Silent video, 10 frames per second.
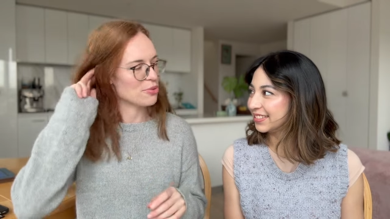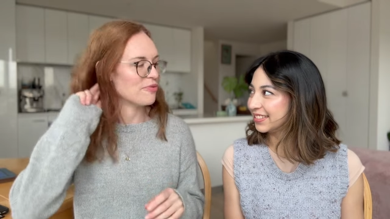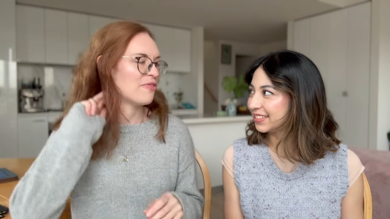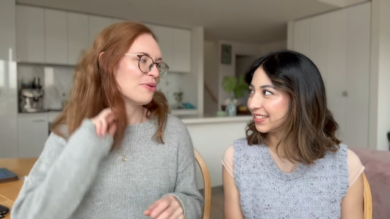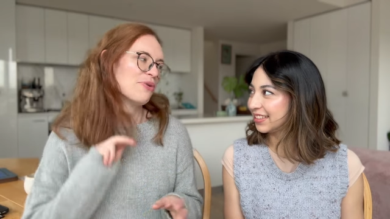
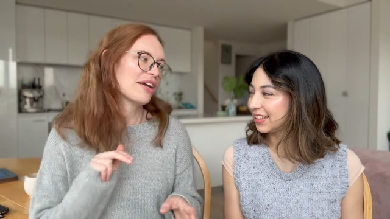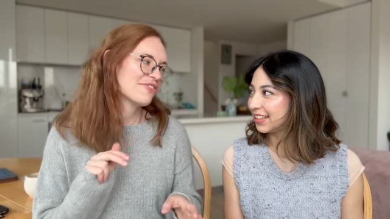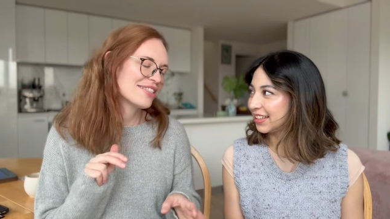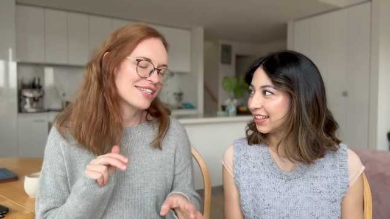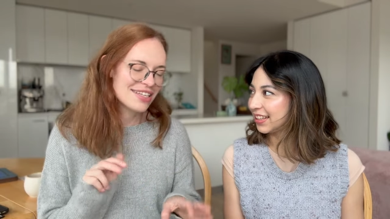Speaker 1: for
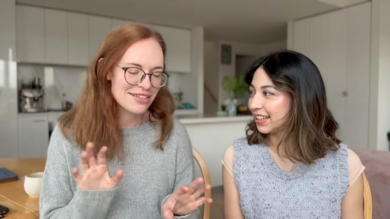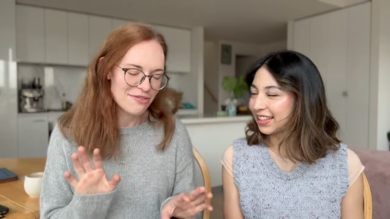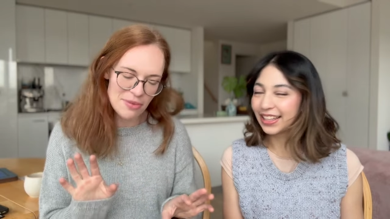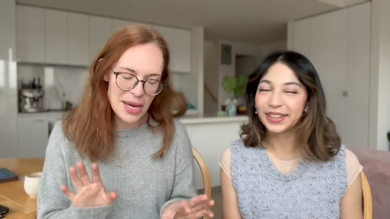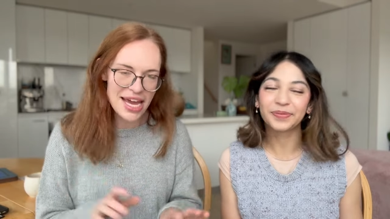breakfast
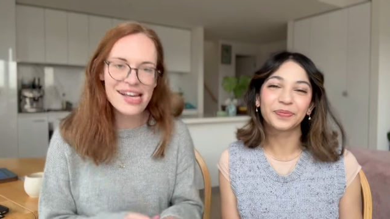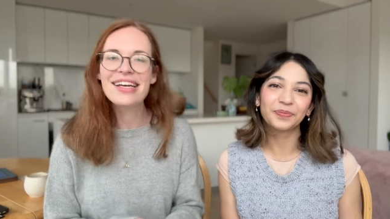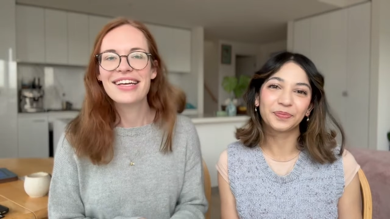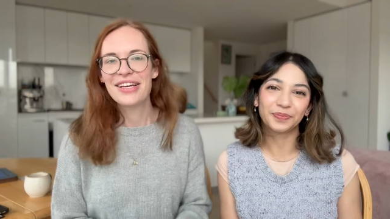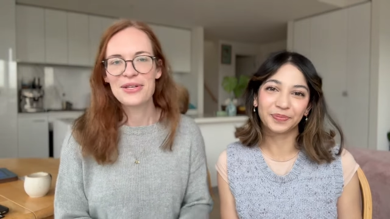season for me.
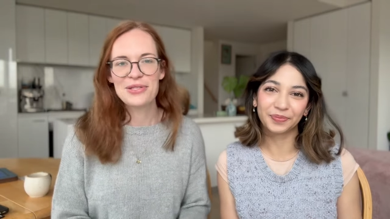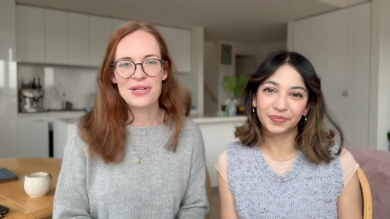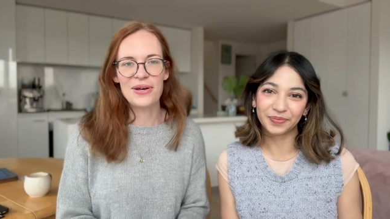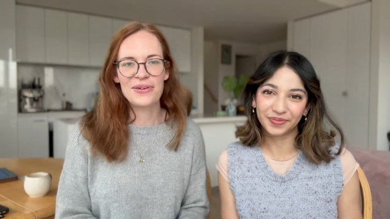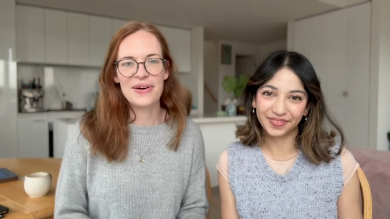Mm -hmm.
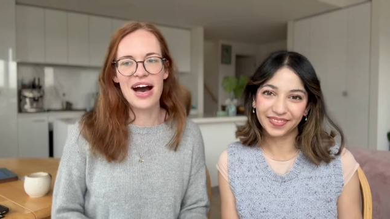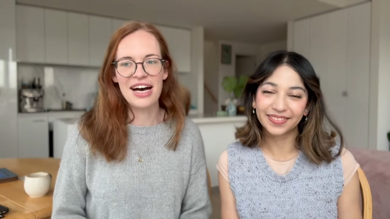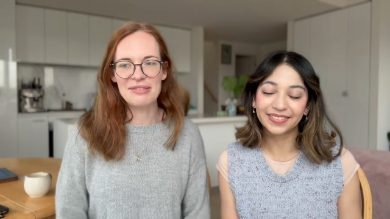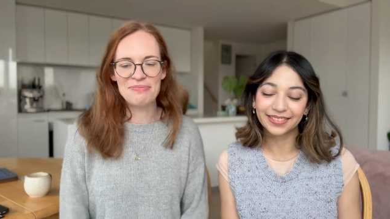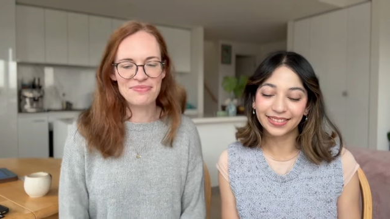So
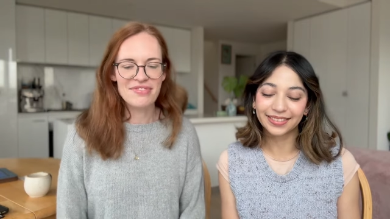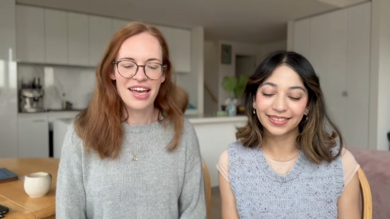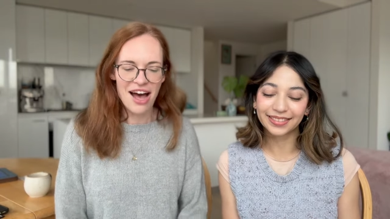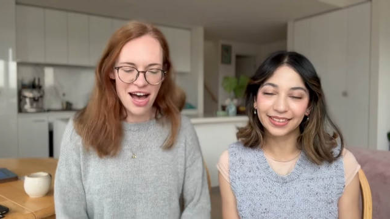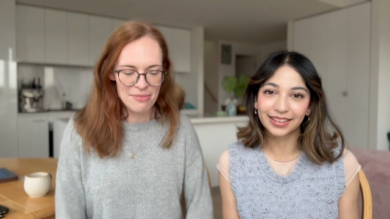um,
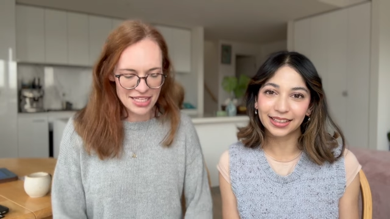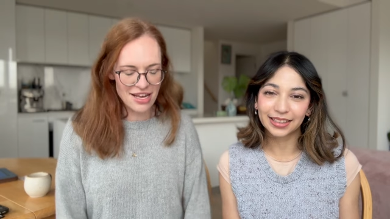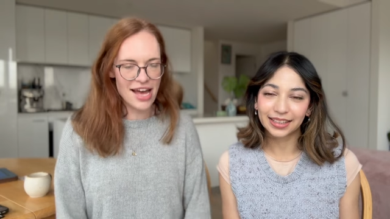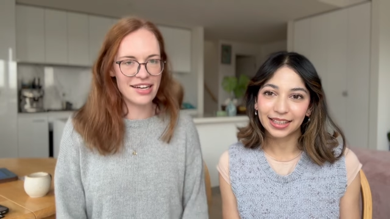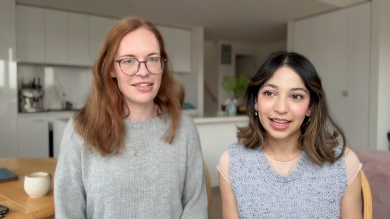I'm
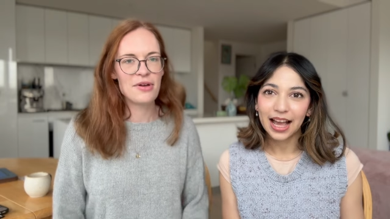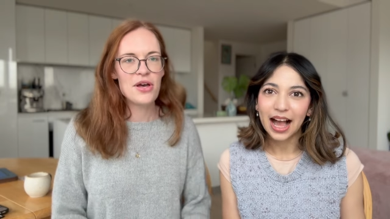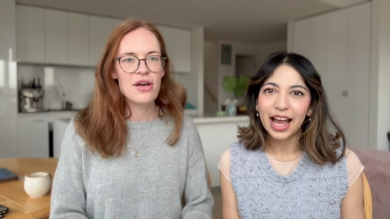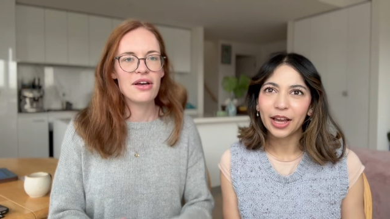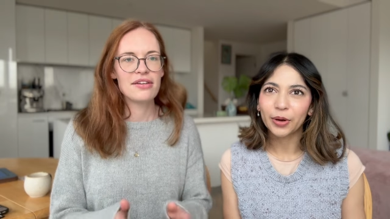excited.
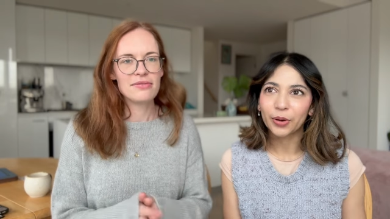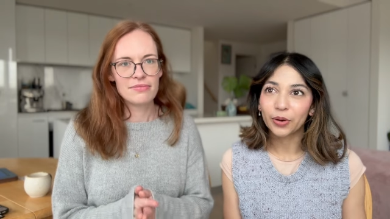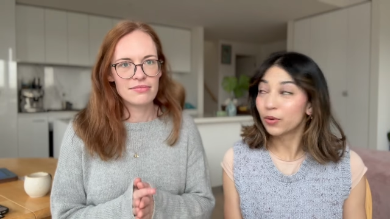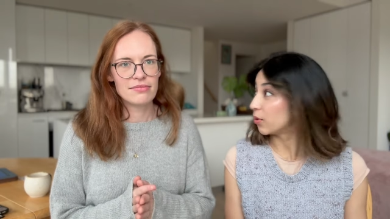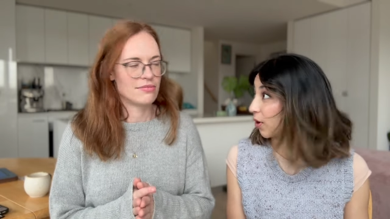
Speaker 2: I
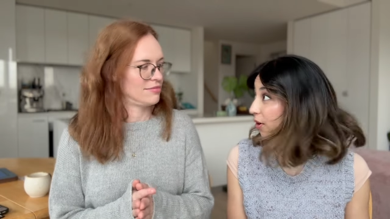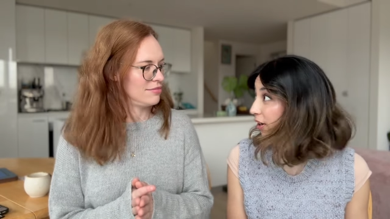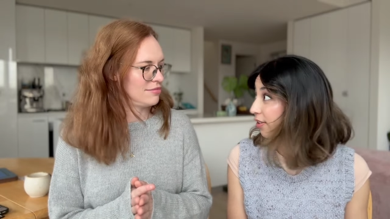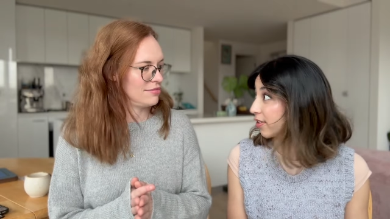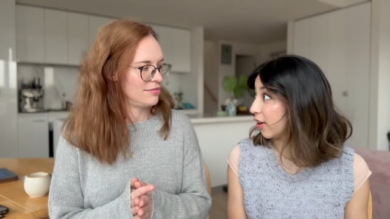oh
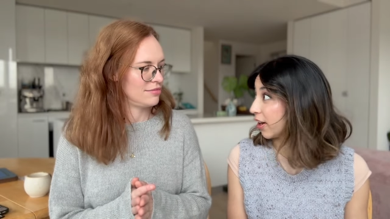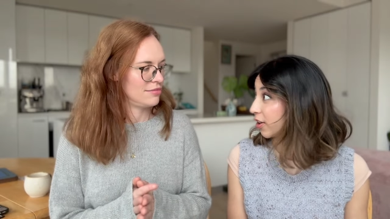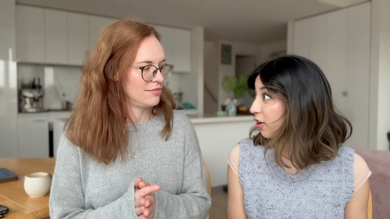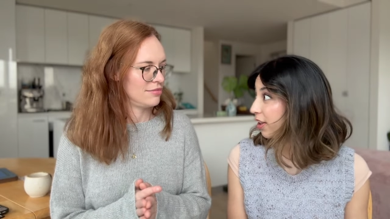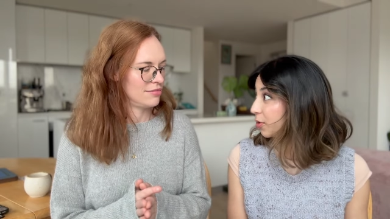god, sorry,
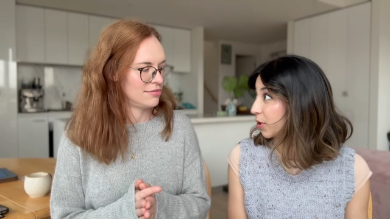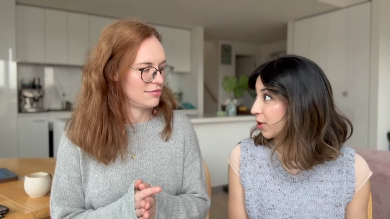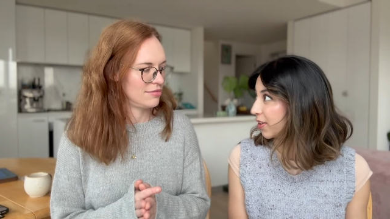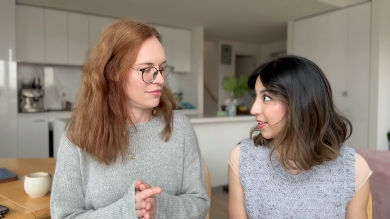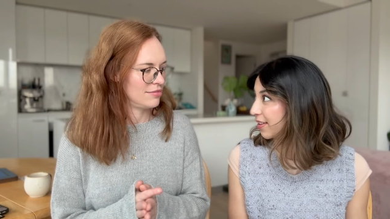golly, were
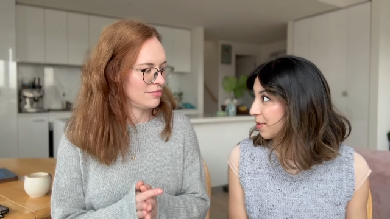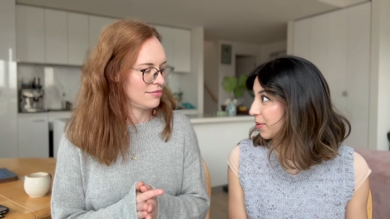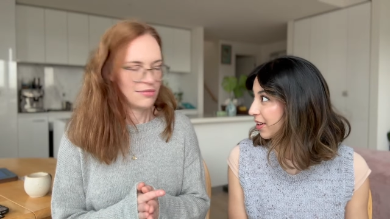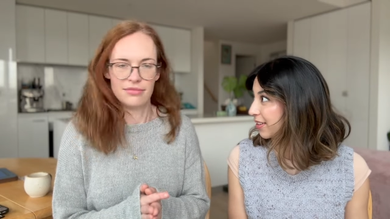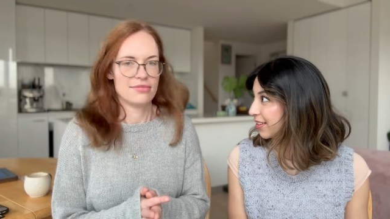you gonna say
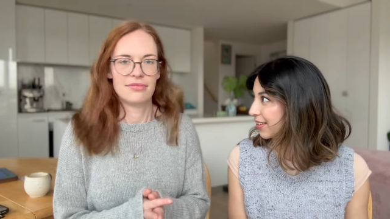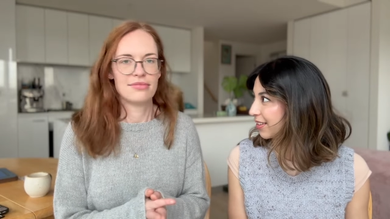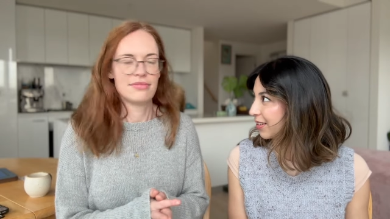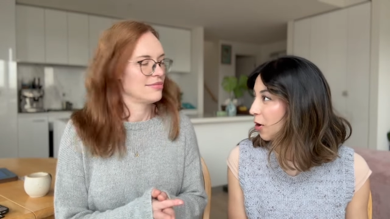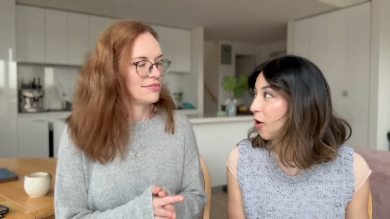something?
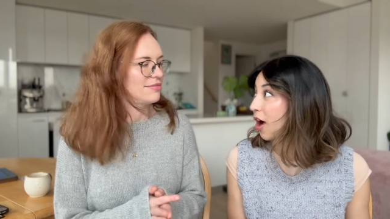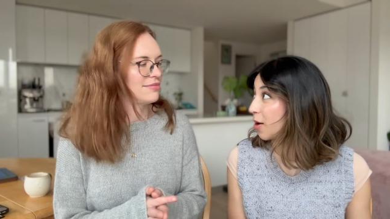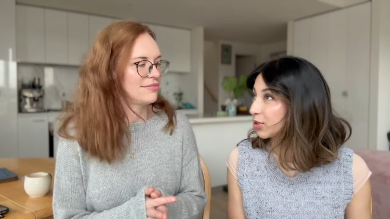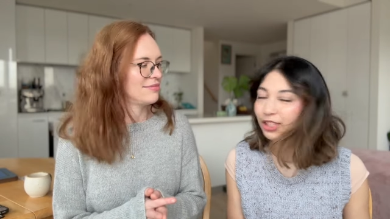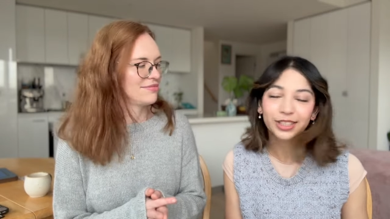Oh,
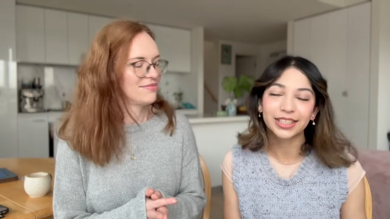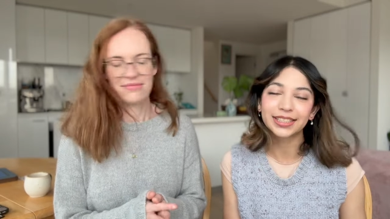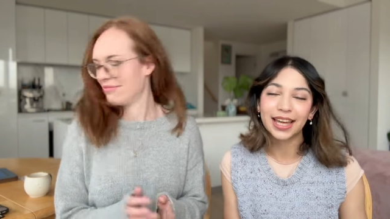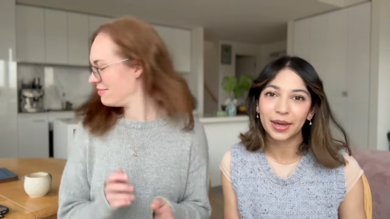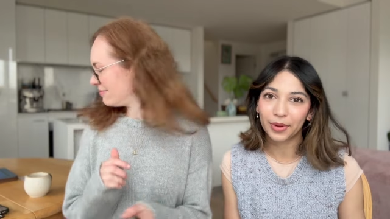I was just
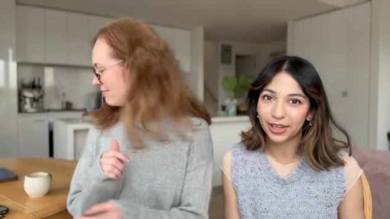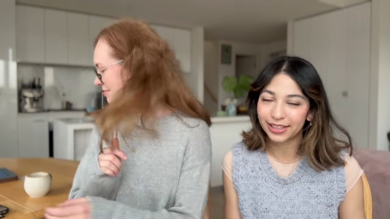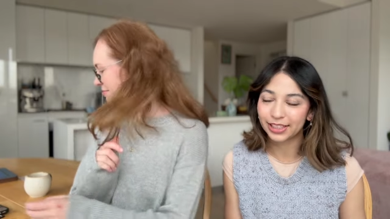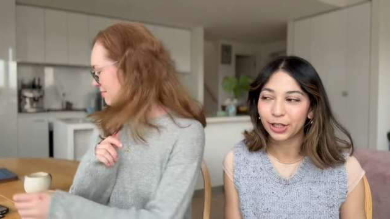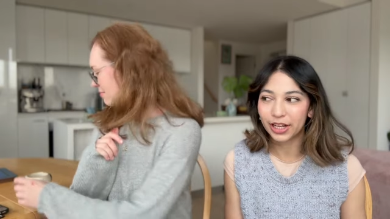gonna say
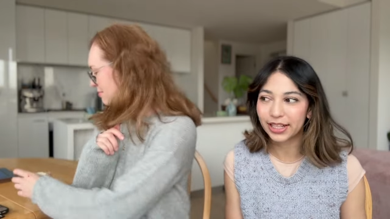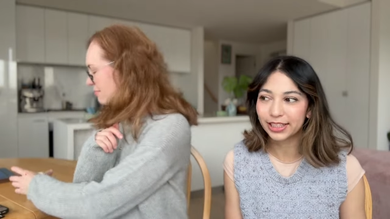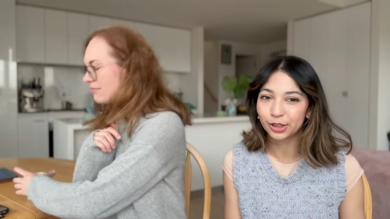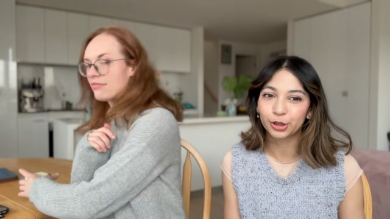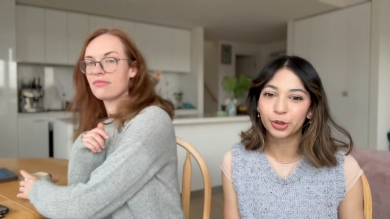because you know it
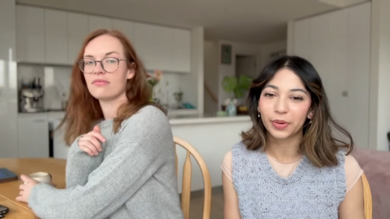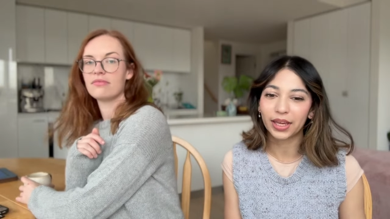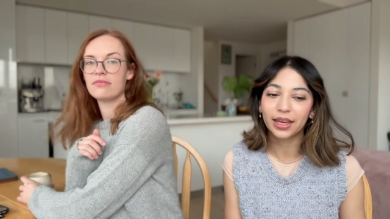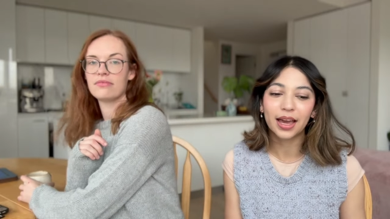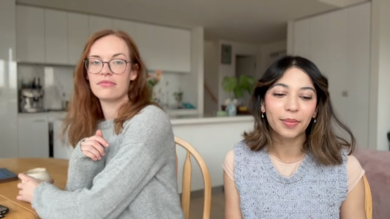is
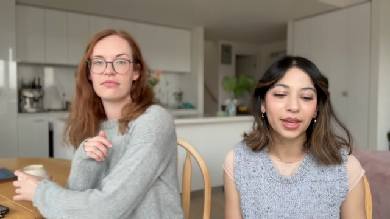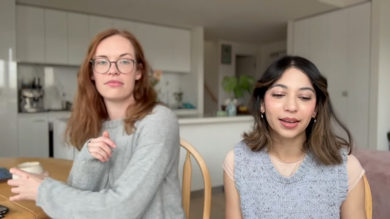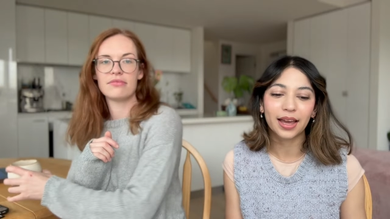gloomy. I mean,